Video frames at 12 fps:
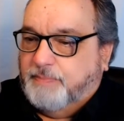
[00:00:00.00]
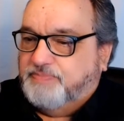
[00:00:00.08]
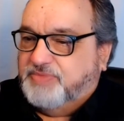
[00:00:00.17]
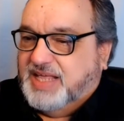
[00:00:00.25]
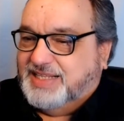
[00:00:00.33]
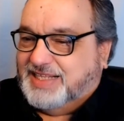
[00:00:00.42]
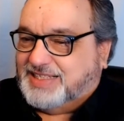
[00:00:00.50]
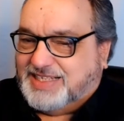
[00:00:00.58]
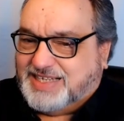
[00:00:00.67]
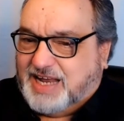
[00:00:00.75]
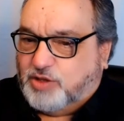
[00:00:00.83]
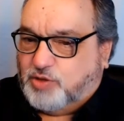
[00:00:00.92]
that the
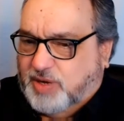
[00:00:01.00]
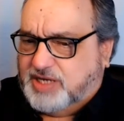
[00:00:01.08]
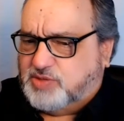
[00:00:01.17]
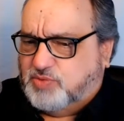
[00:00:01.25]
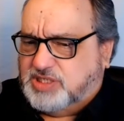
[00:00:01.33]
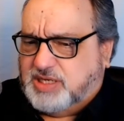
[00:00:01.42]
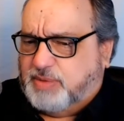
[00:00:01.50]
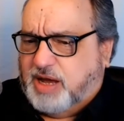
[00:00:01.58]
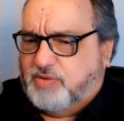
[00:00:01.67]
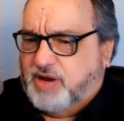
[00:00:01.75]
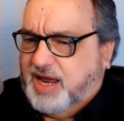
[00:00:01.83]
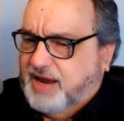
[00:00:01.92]
Southwest was somehow
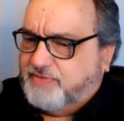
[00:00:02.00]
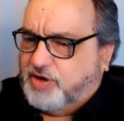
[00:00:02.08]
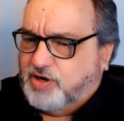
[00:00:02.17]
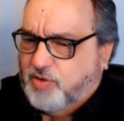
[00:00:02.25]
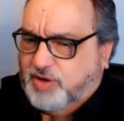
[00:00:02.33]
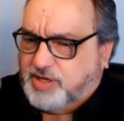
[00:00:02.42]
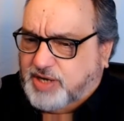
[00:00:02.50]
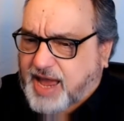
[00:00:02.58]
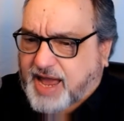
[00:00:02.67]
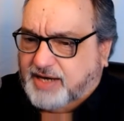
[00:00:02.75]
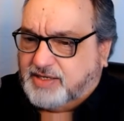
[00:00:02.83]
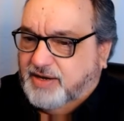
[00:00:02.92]
ever going to
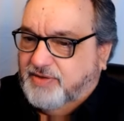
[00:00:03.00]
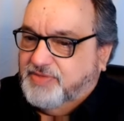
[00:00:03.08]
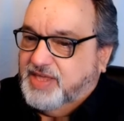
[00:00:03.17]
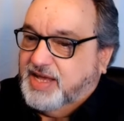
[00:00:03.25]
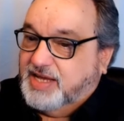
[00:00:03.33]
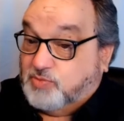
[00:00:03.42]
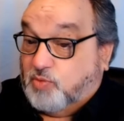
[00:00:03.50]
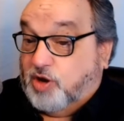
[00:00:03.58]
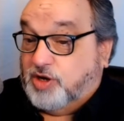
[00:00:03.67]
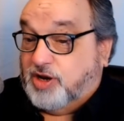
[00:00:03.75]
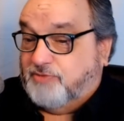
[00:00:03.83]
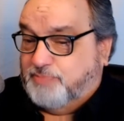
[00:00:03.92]
act as a walled
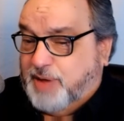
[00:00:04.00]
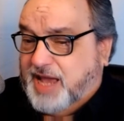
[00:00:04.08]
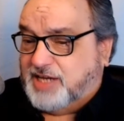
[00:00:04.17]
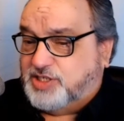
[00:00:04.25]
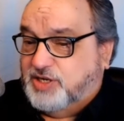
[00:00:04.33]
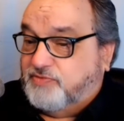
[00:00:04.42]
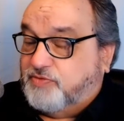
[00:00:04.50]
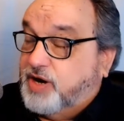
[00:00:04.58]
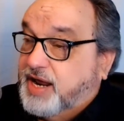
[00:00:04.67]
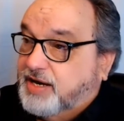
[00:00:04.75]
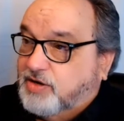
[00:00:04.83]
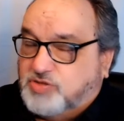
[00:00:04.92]
off bastion for an
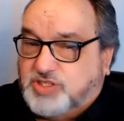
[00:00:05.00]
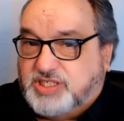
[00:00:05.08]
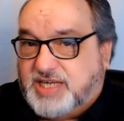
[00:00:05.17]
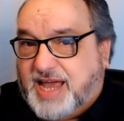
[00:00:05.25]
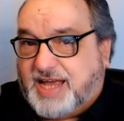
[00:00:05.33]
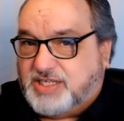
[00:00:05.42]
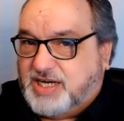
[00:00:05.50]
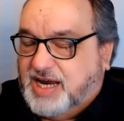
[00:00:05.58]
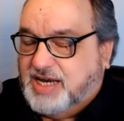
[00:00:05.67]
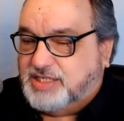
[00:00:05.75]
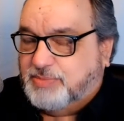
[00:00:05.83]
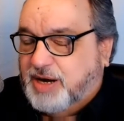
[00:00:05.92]
Anglo
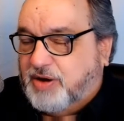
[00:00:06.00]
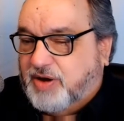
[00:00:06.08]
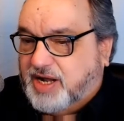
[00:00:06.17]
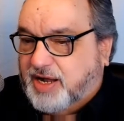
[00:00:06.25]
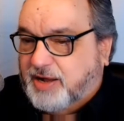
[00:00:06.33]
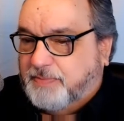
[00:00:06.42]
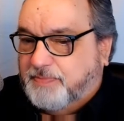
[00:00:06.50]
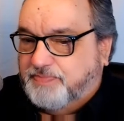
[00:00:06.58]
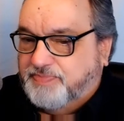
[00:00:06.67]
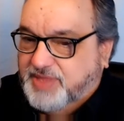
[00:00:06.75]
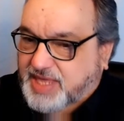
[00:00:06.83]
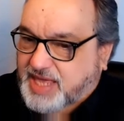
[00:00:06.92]
Saxonized America.
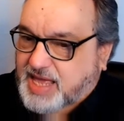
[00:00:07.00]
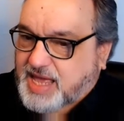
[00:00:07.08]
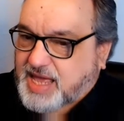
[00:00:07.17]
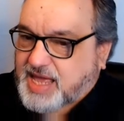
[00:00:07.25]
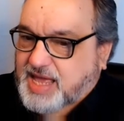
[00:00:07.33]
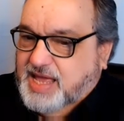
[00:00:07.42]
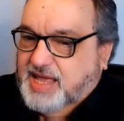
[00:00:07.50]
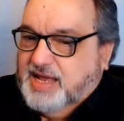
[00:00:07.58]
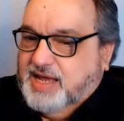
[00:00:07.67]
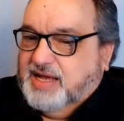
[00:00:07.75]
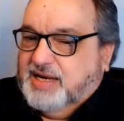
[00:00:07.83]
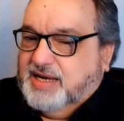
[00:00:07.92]

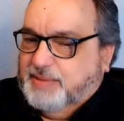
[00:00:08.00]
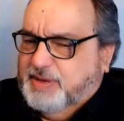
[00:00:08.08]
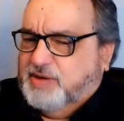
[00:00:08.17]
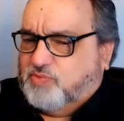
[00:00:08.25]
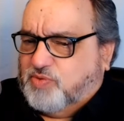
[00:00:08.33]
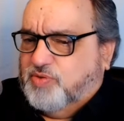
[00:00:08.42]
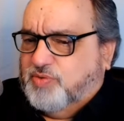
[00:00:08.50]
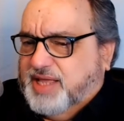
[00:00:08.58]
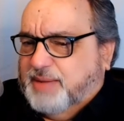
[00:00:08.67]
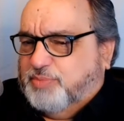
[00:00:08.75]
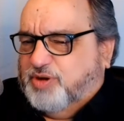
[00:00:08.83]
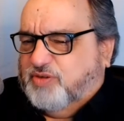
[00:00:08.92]
Let me ruin
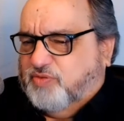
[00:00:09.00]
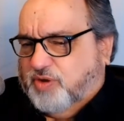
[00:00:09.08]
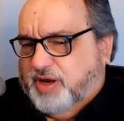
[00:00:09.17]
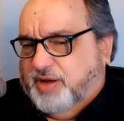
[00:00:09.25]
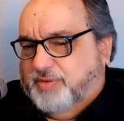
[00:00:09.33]
that book for you.